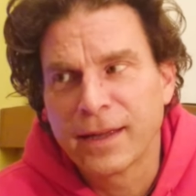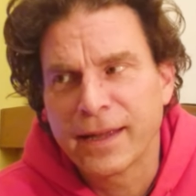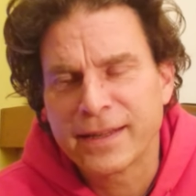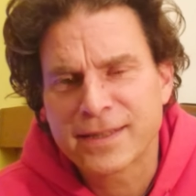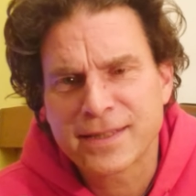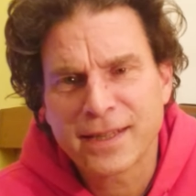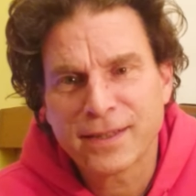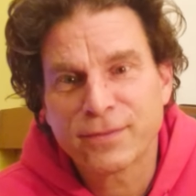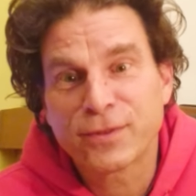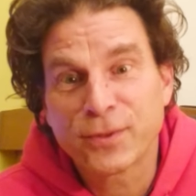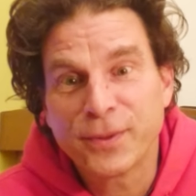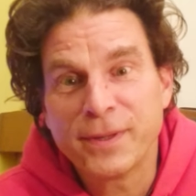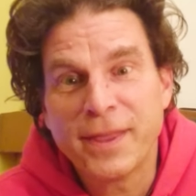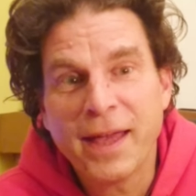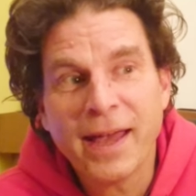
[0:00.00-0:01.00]
instead of
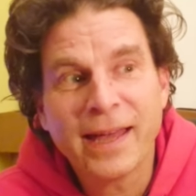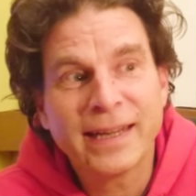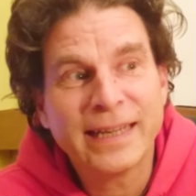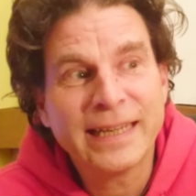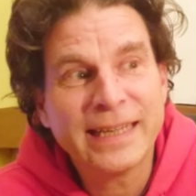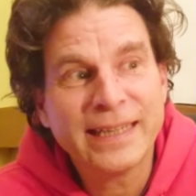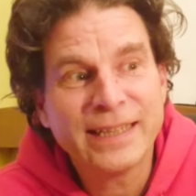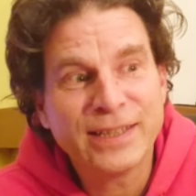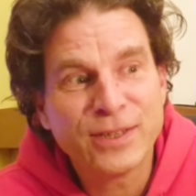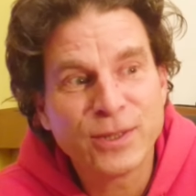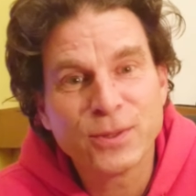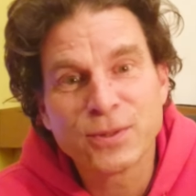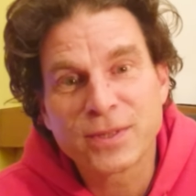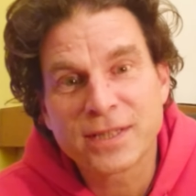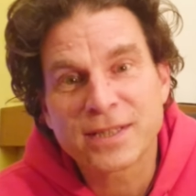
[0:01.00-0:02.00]
doing that, he
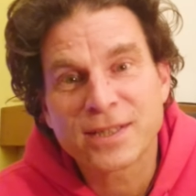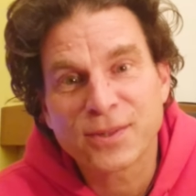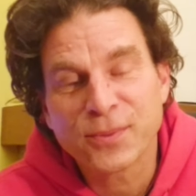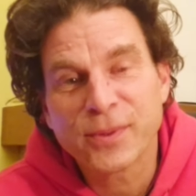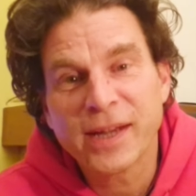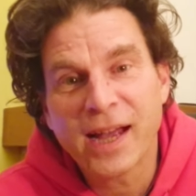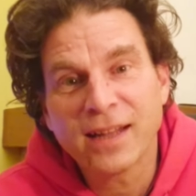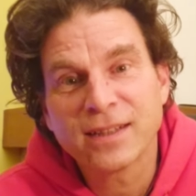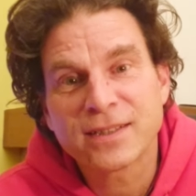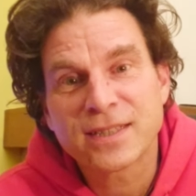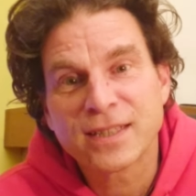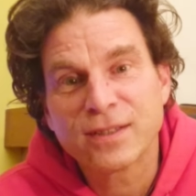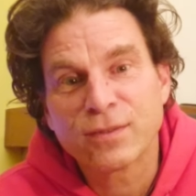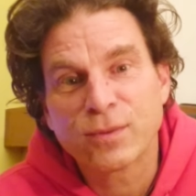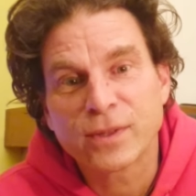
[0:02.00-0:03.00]
uses the
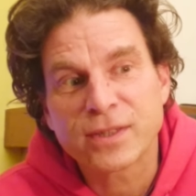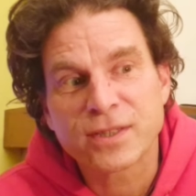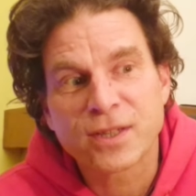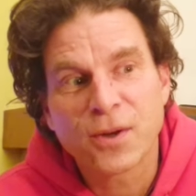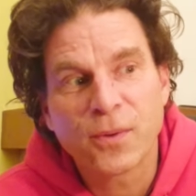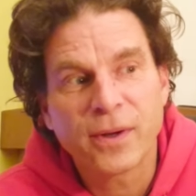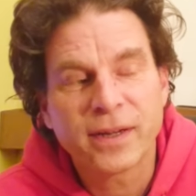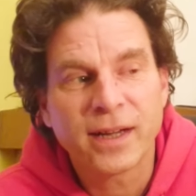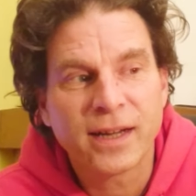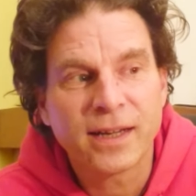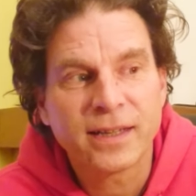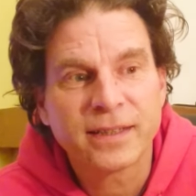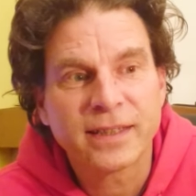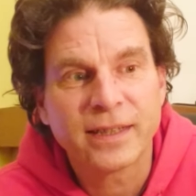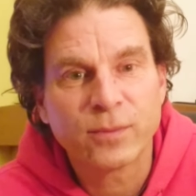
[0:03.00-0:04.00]
reality of what is going
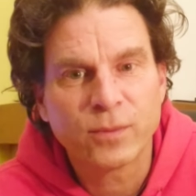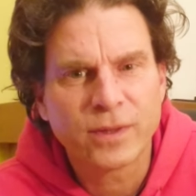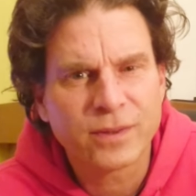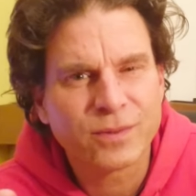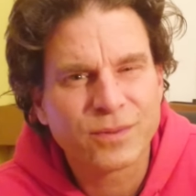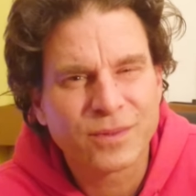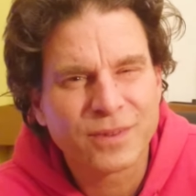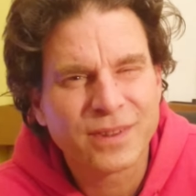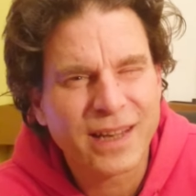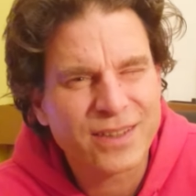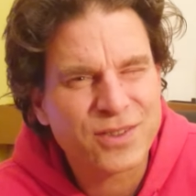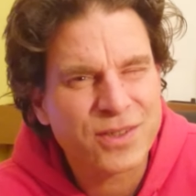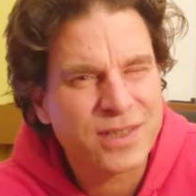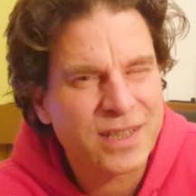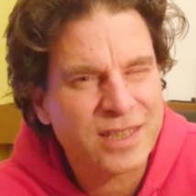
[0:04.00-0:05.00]
on and what
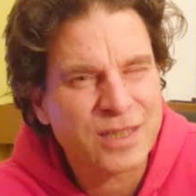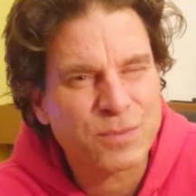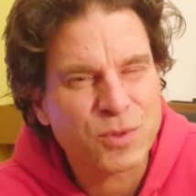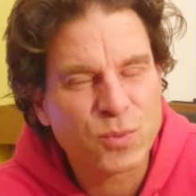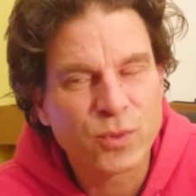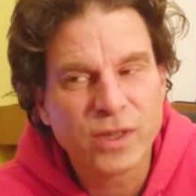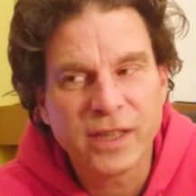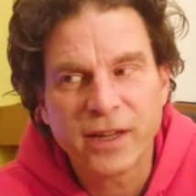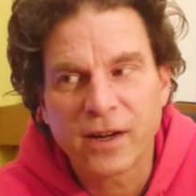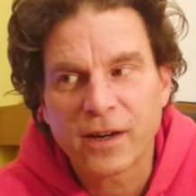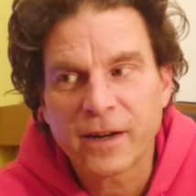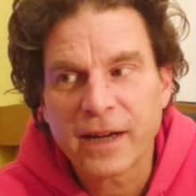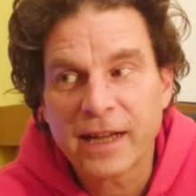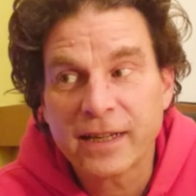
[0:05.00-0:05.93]
exorcisms really are,